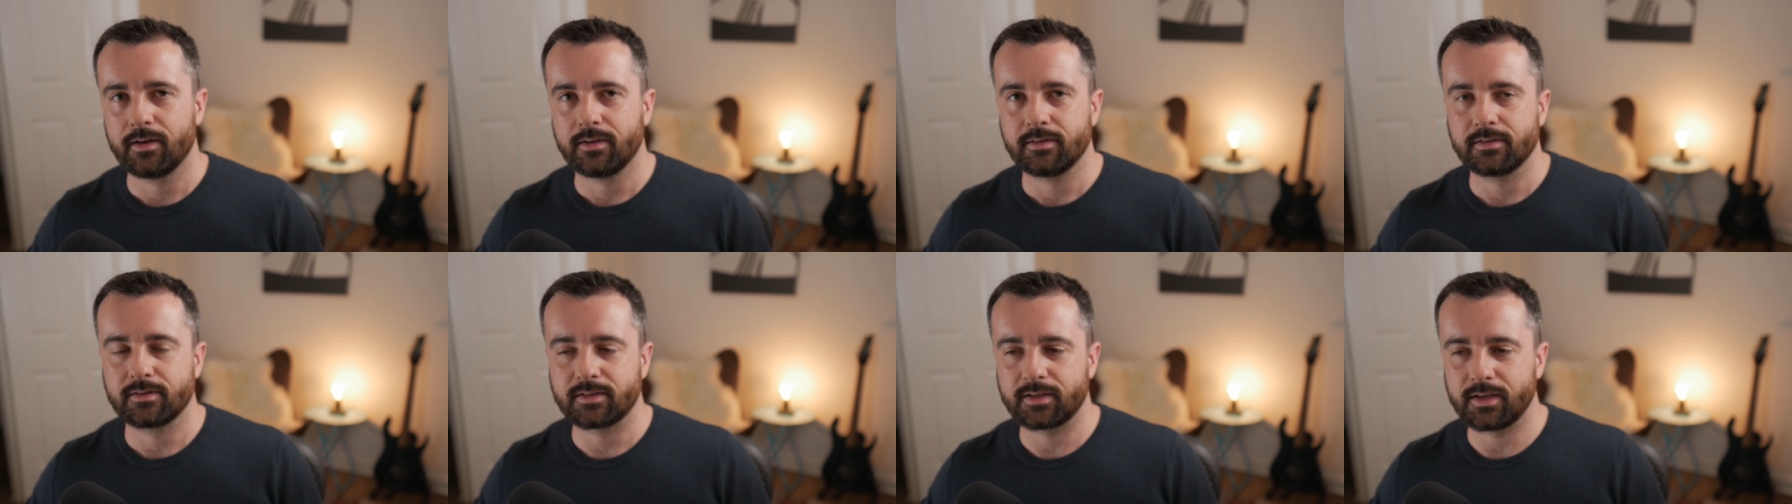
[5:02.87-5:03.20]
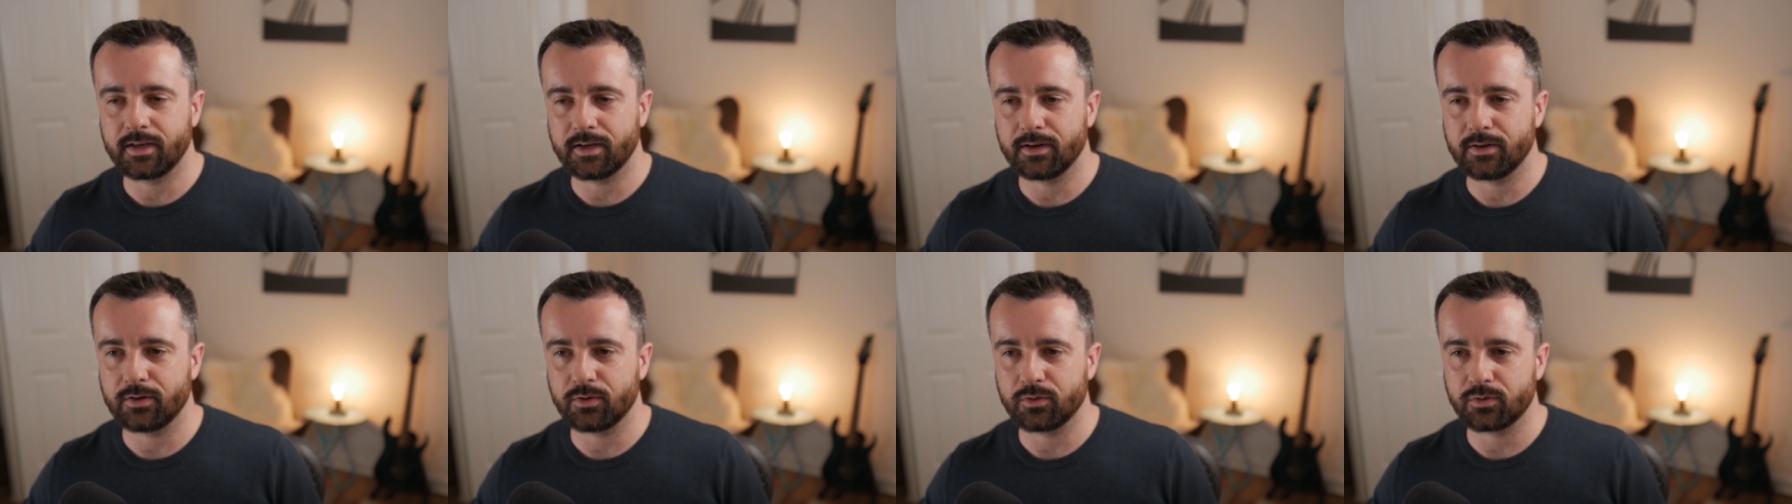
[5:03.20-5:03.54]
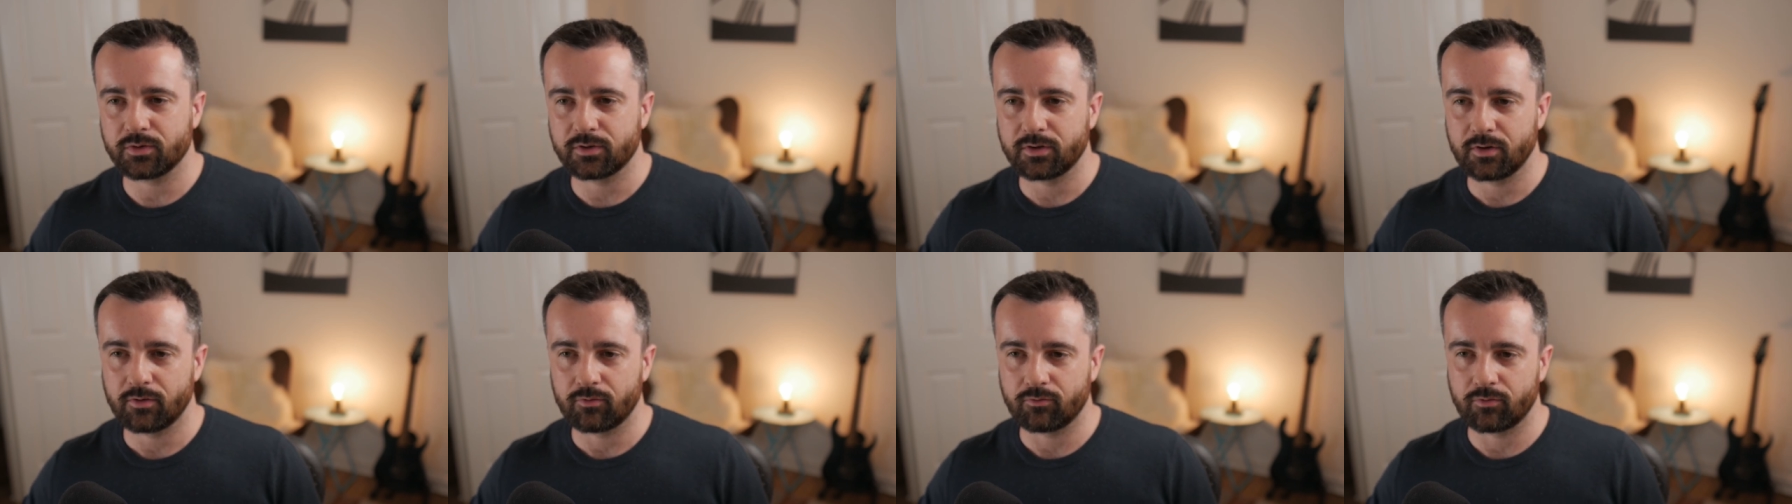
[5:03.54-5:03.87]

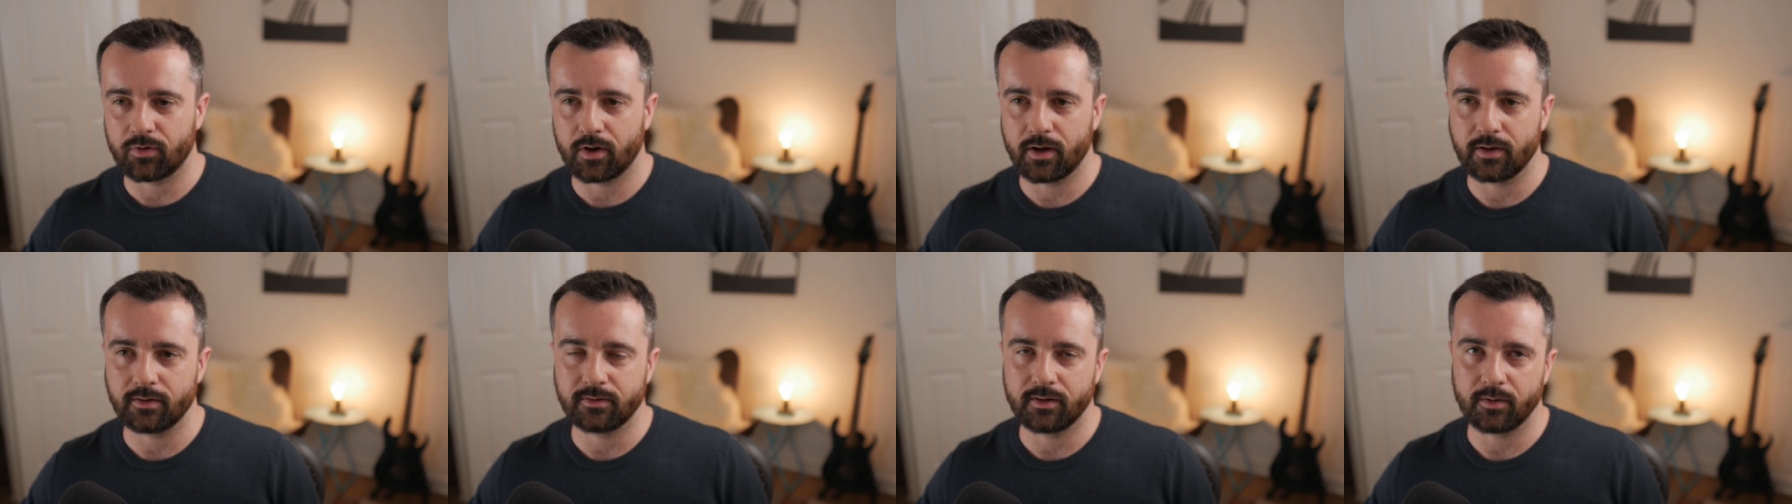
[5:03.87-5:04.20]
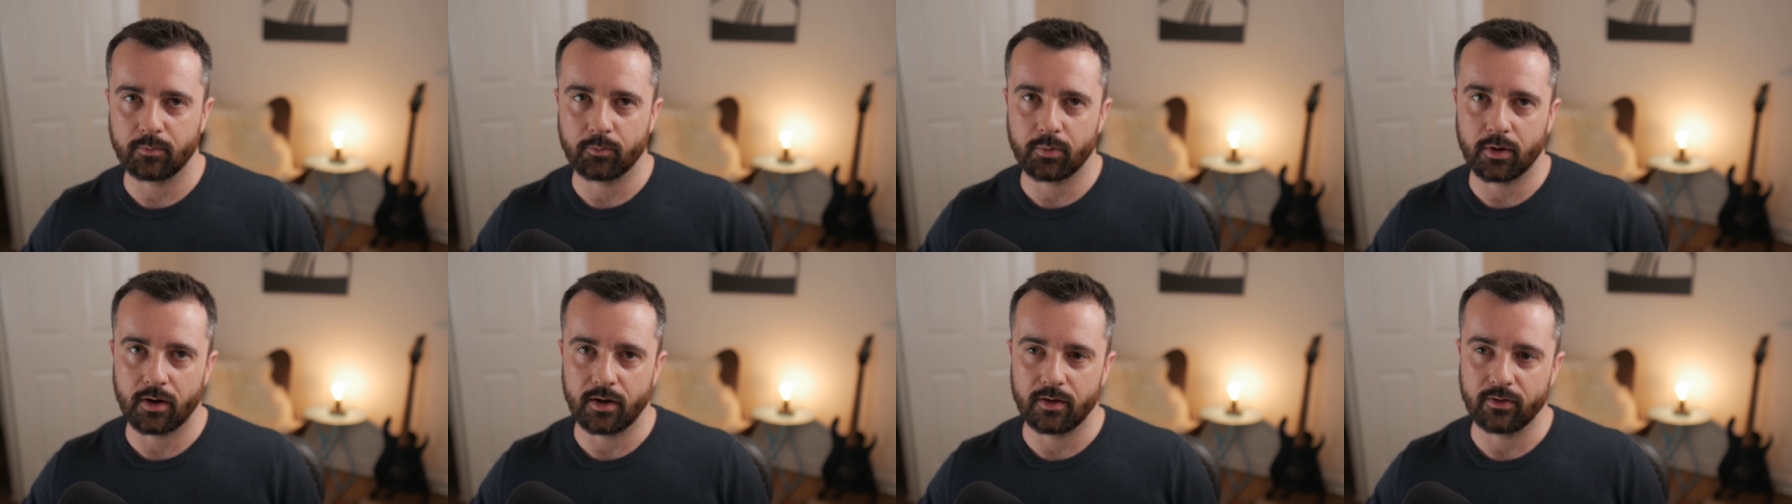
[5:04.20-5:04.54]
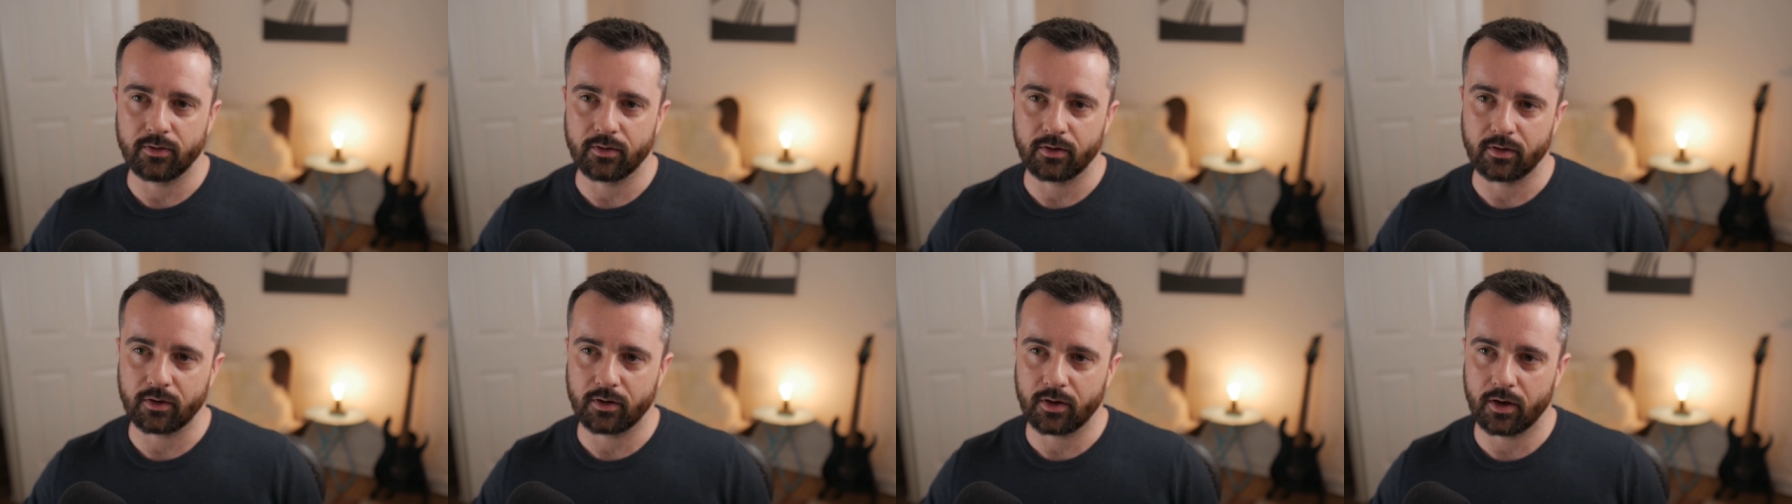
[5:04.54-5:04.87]
skills writing Python